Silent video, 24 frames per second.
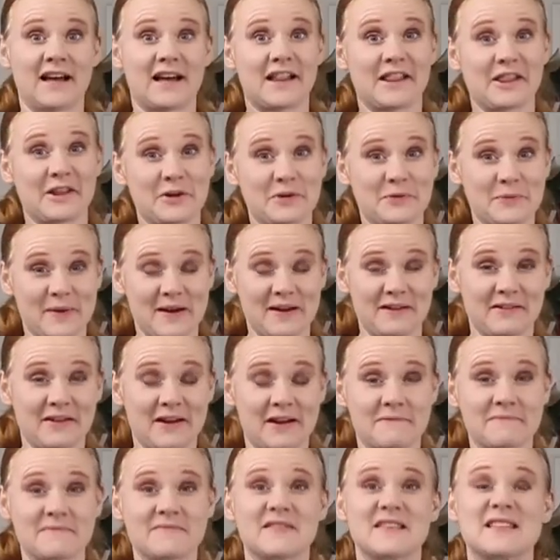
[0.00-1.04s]
Hello and
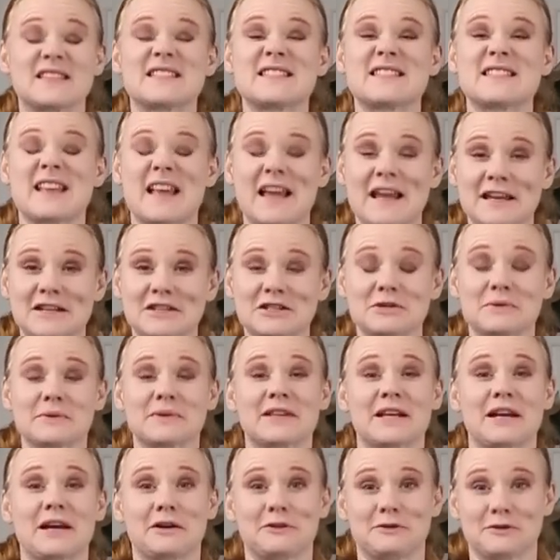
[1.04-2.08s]
welcome. This is Angie
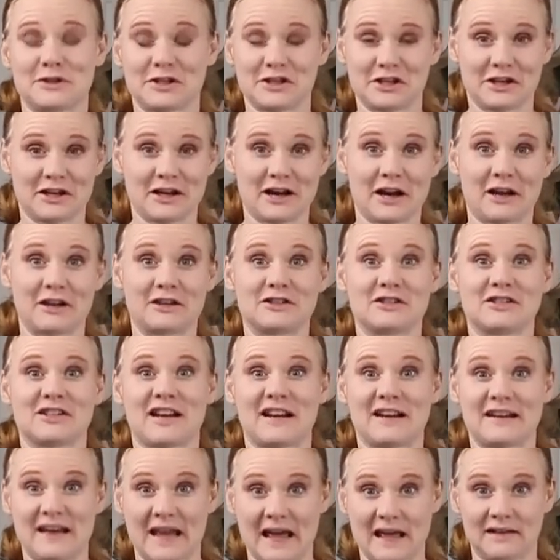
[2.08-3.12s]
with the
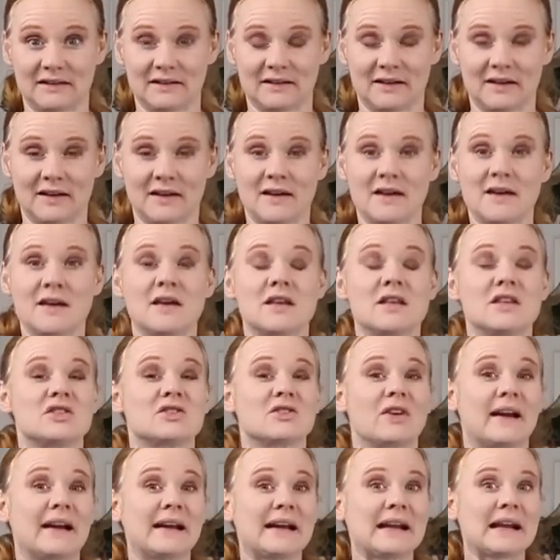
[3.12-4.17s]
countrysheetcottage.net.
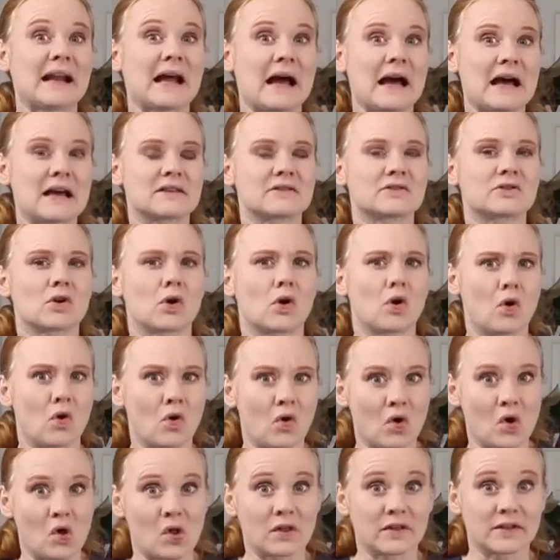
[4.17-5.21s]
So I get asked
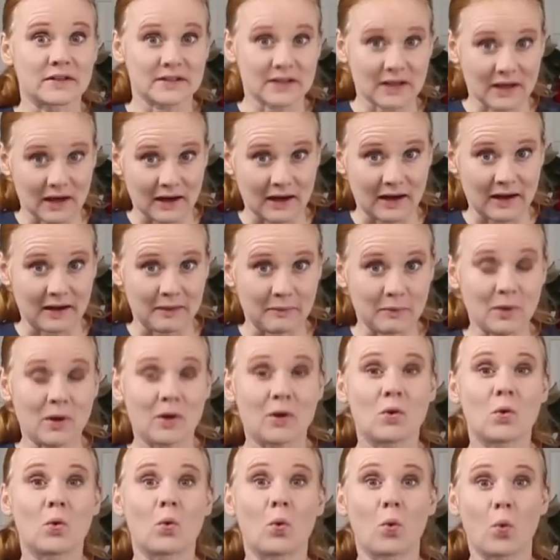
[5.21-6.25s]
all the time
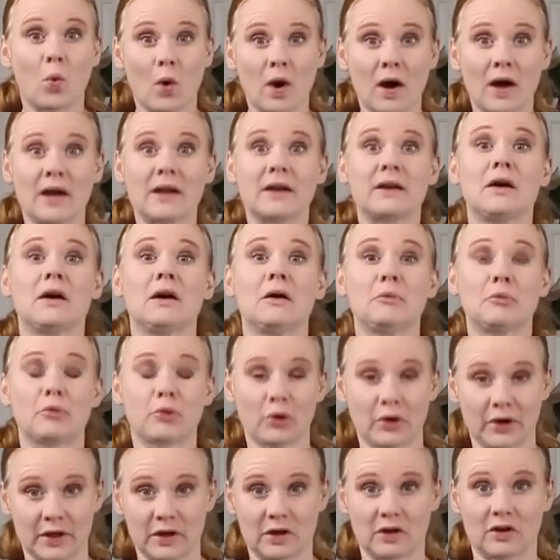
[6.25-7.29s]
what
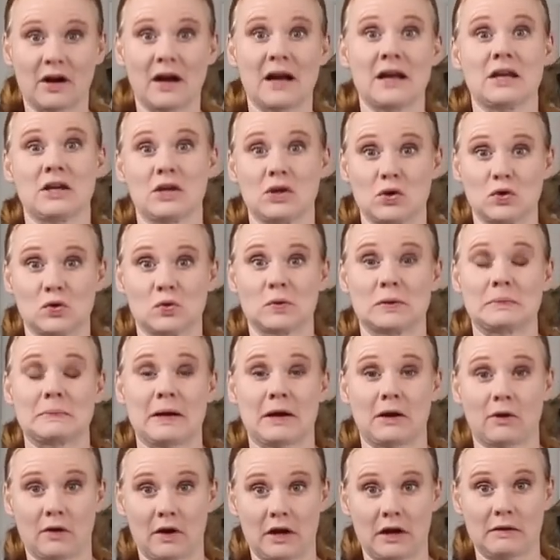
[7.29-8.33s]
printer I use with
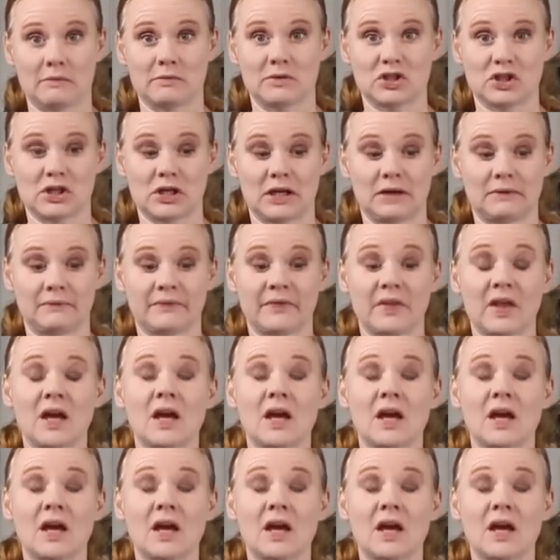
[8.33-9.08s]
my Cricut machine.